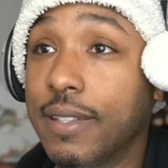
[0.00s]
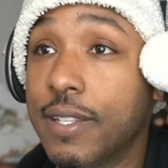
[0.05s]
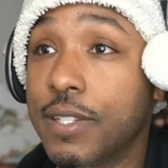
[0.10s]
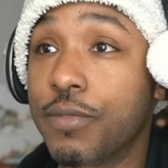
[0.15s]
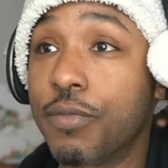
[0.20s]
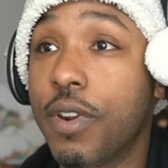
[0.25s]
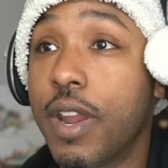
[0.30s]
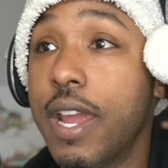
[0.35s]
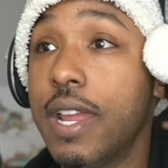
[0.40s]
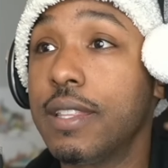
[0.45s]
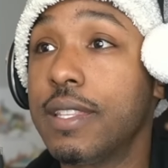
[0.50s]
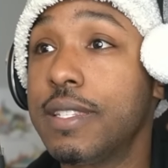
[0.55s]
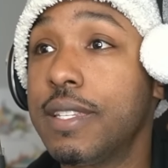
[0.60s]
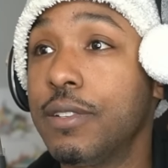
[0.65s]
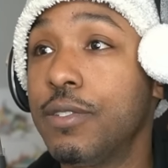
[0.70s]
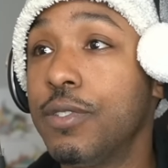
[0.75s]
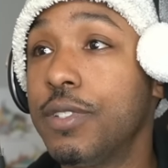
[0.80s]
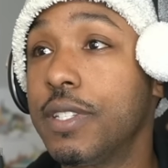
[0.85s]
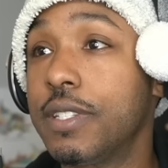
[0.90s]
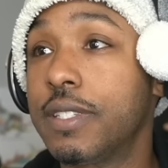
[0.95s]
That's right. They
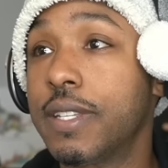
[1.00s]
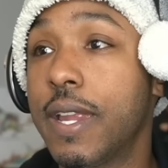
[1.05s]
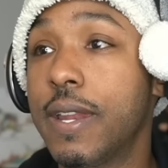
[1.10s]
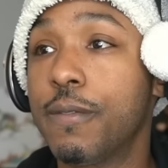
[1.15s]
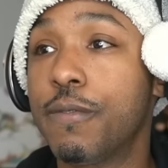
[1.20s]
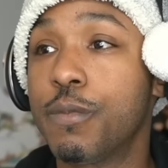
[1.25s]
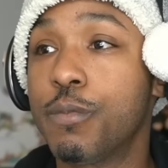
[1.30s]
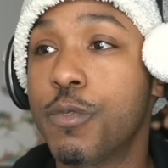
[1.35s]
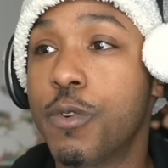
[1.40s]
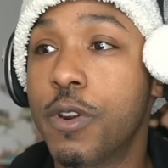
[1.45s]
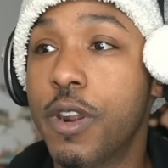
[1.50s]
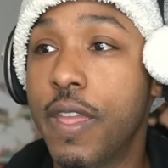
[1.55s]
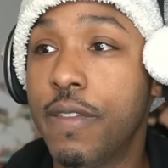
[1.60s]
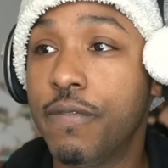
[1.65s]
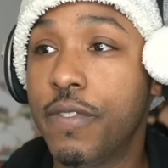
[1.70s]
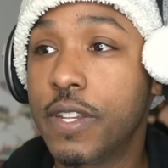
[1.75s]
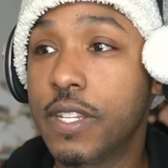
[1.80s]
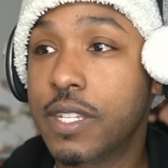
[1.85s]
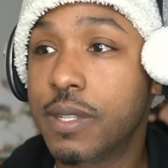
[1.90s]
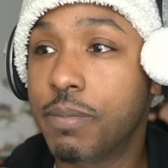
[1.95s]
said who's excited for more
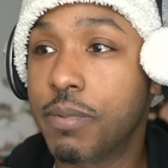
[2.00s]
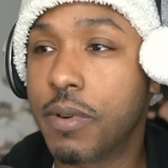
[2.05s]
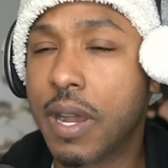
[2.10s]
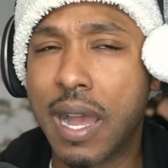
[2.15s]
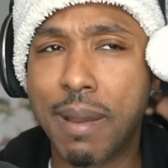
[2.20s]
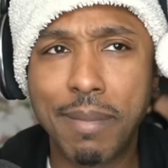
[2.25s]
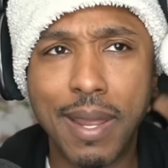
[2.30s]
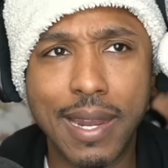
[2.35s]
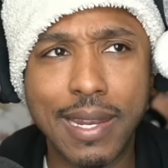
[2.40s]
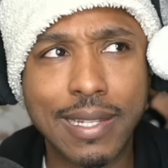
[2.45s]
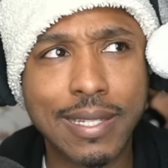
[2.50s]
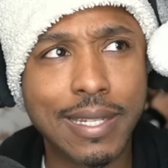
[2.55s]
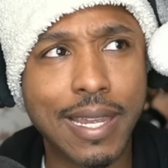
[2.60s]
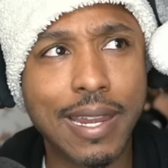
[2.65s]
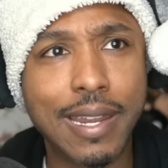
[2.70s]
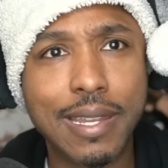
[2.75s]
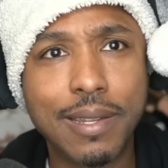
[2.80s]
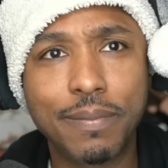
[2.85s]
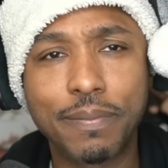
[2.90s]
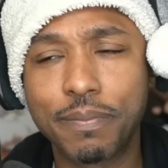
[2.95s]
Invincible. I'm not
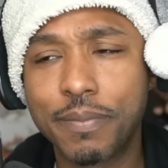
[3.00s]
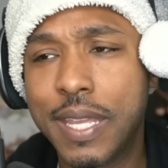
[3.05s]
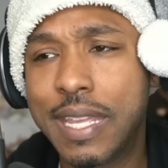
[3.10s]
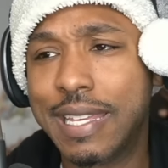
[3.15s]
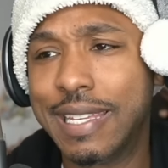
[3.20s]
excited.